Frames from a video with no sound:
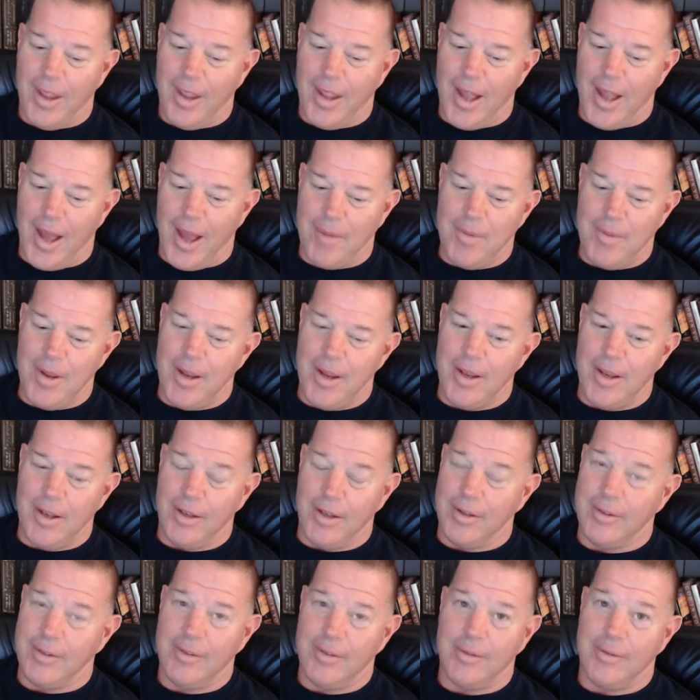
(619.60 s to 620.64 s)
I mean,
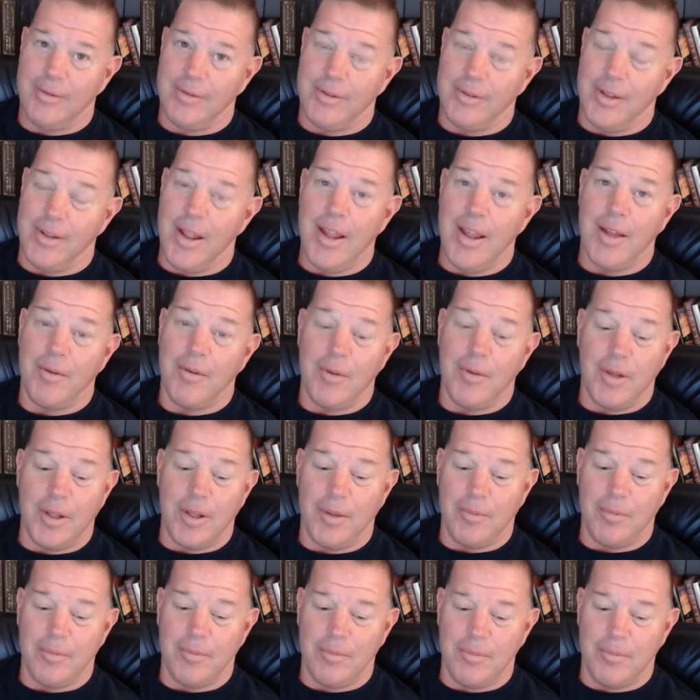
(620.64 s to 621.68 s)
they could
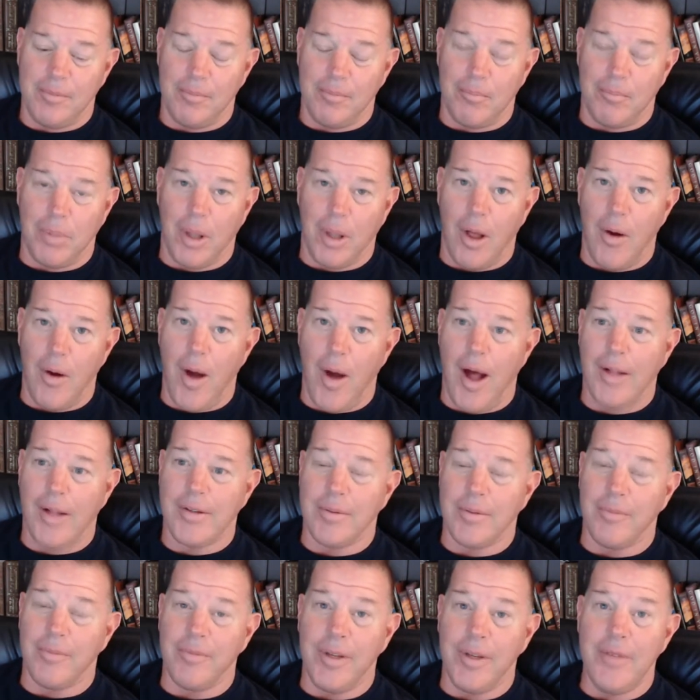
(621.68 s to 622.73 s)
really blow out
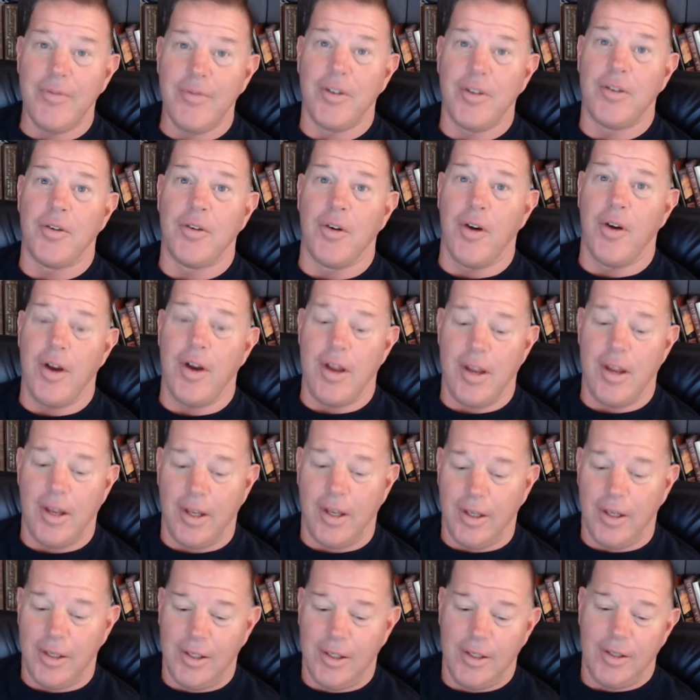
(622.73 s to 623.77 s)
some inventory,
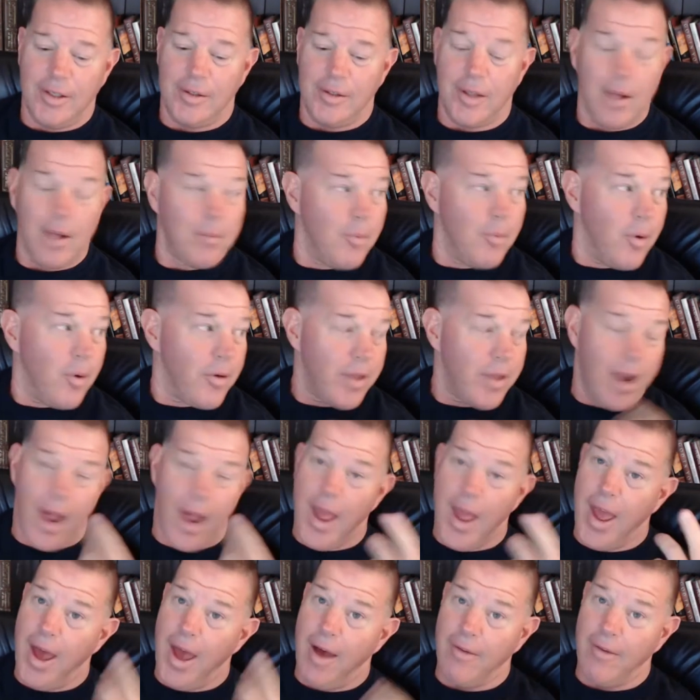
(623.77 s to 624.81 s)
like more than I
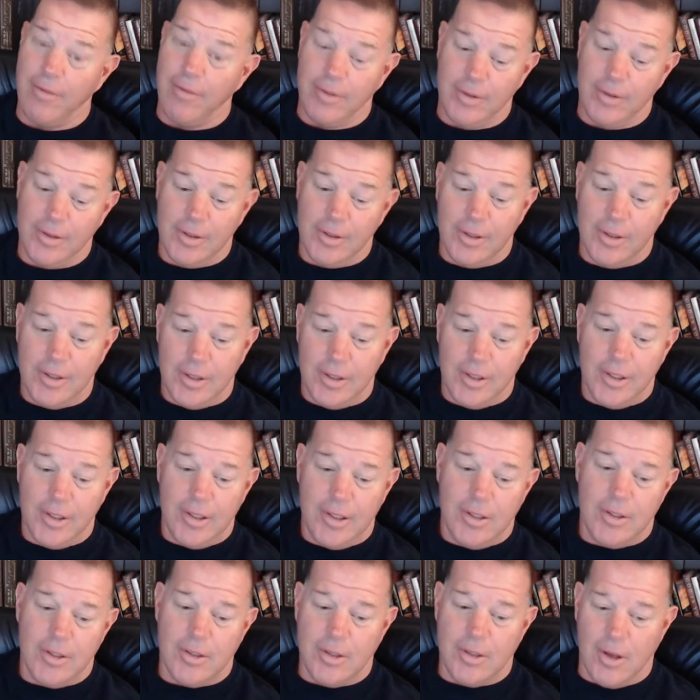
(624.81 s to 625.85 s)
have.
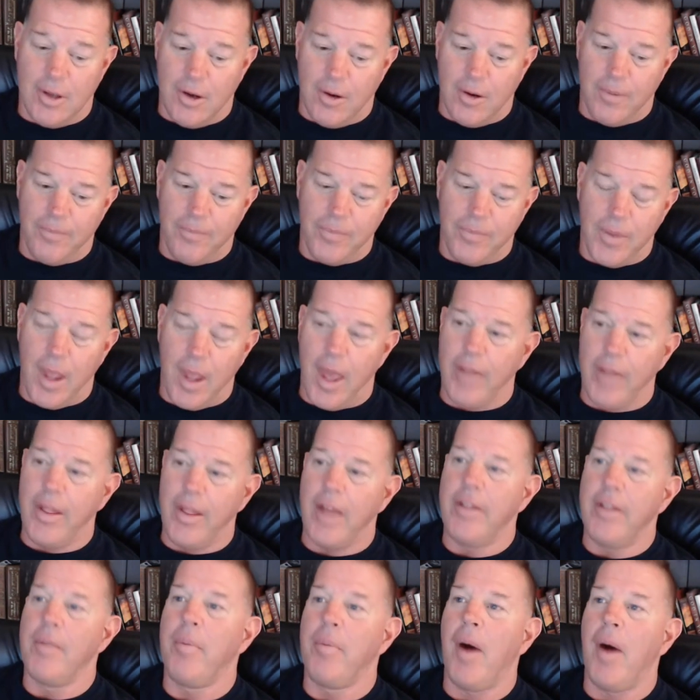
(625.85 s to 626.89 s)
So, and
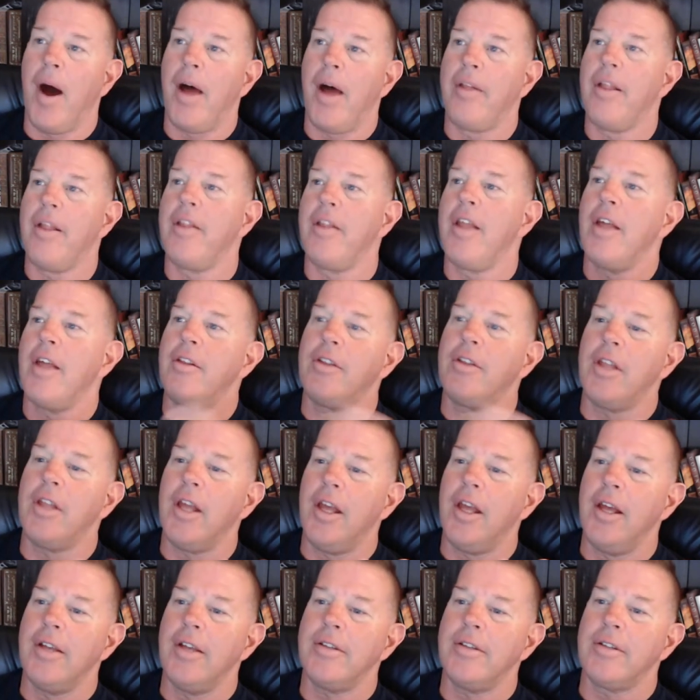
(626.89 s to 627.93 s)
then the other thing
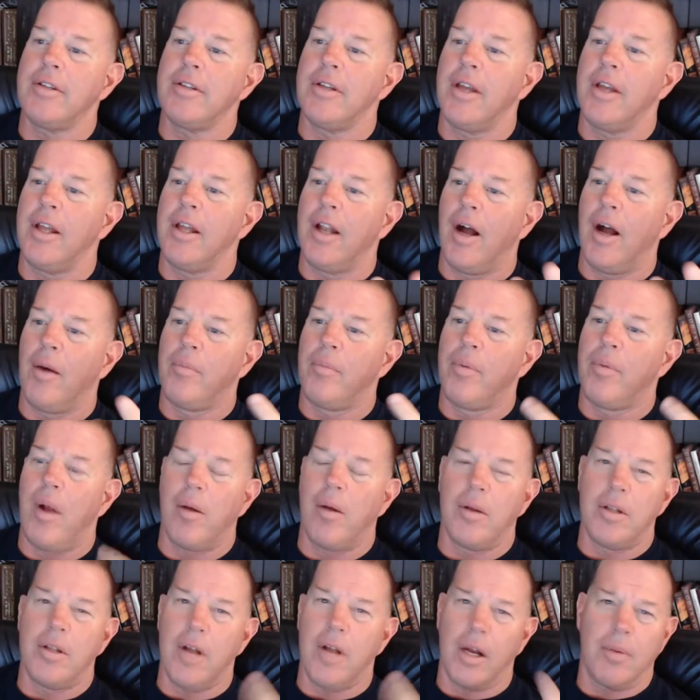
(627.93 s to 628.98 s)
is, and I'll
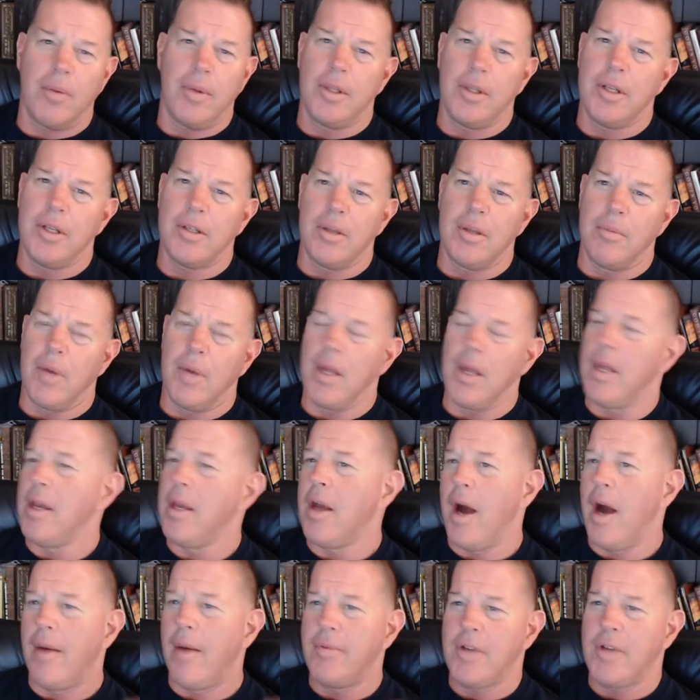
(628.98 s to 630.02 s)
probably talk about this on my
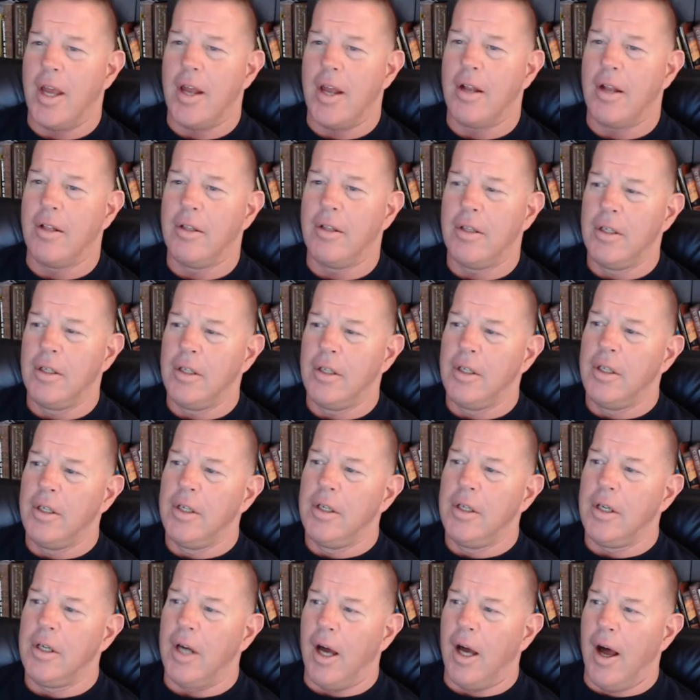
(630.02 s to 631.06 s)
ecom channel.
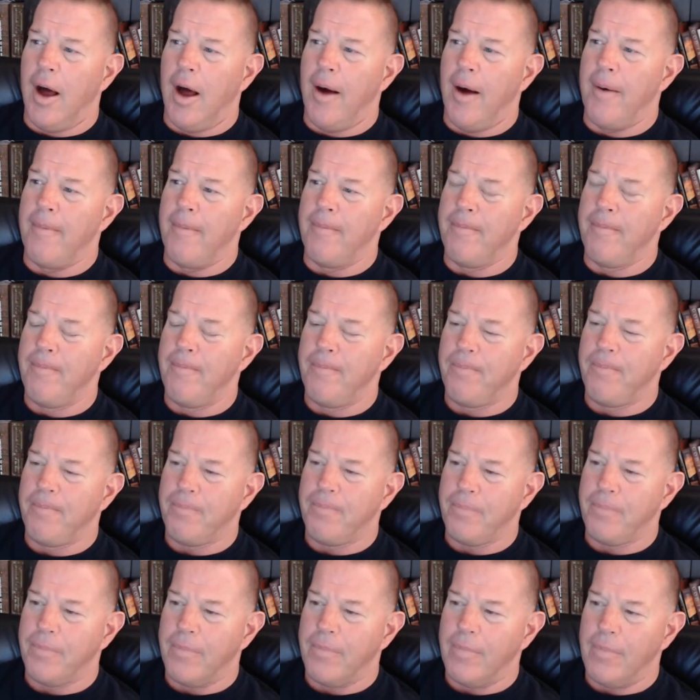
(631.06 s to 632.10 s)
Um,
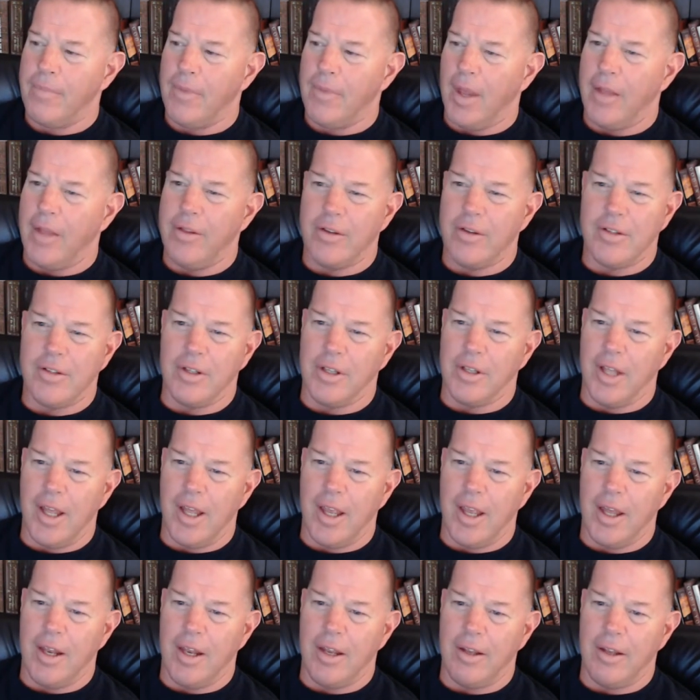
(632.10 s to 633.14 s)
and there's a
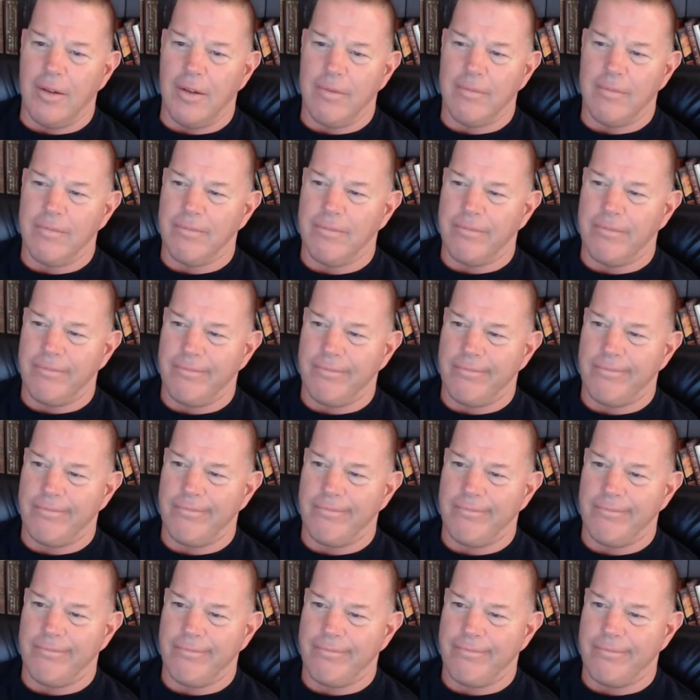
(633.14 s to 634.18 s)
link in it,
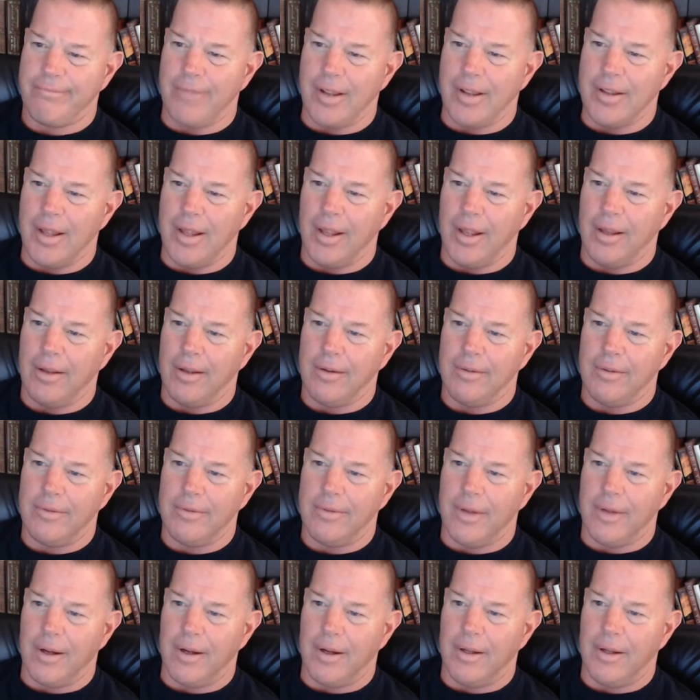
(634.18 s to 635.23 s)
I think,
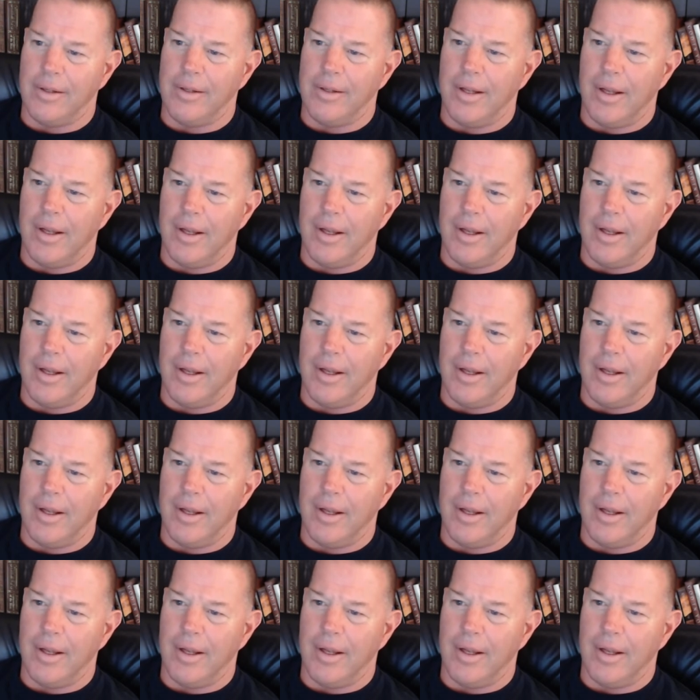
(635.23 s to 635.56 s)
on